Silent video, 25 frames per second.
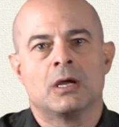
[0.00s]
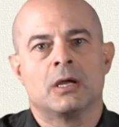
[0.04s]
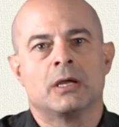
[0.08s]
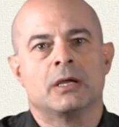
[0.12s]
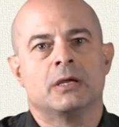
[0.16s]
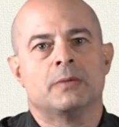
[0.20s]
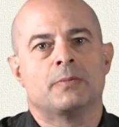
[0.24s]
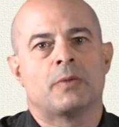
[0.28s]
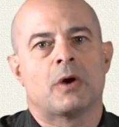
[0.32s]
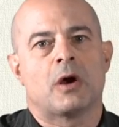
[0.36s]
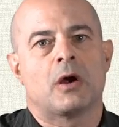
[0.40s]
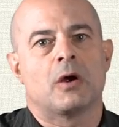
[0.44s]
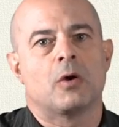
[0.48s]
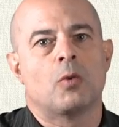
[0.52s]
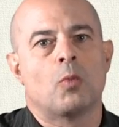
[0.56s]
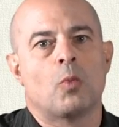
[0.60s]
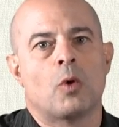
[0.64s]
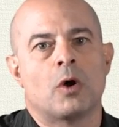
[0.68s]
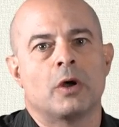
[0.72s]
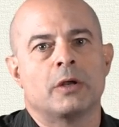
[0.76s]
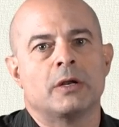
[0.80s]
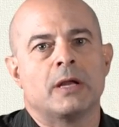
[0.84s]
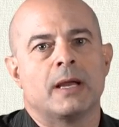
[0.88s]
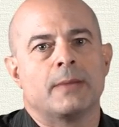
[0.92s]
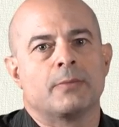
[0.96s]
In part
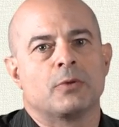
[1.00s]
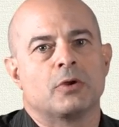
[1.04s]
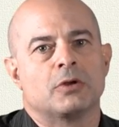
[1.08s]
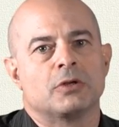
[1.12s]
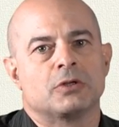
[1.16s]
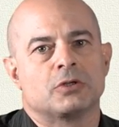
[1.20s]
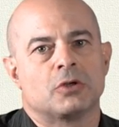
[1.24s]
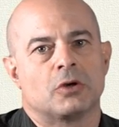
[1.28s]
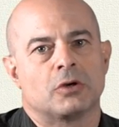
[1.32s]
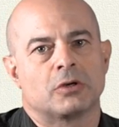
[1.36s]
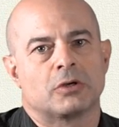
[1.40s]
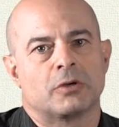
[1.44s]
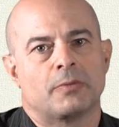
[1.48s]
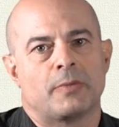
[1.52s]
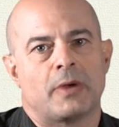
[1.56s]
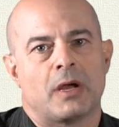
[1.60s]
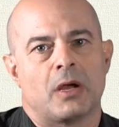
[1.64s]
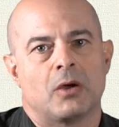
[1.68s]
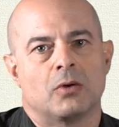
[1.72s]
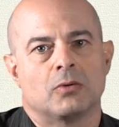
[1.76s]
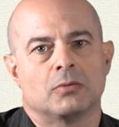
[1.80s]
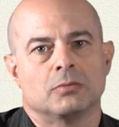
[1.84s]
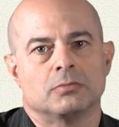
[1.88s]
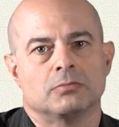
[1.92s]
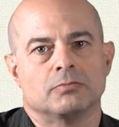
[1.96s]
one, I'm going to talk
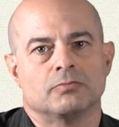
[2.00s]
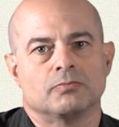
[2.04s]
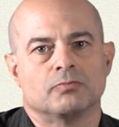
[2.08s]
about